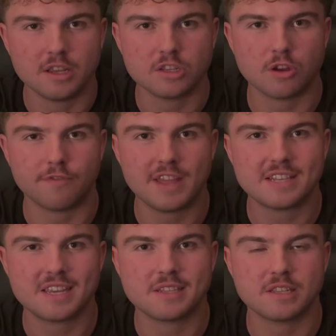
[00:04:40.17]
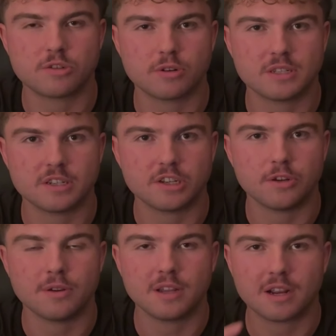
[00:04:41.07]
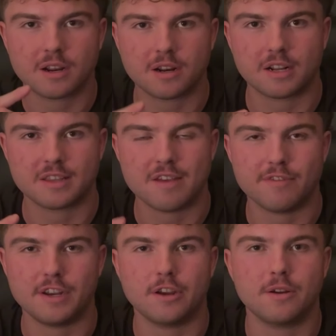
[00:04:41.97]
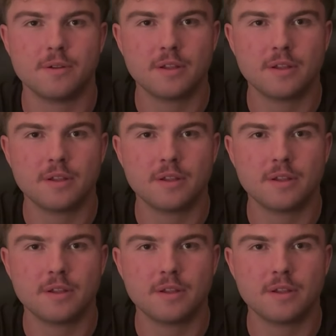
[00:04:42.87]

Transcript: So if that sounds interesting to you, click that video.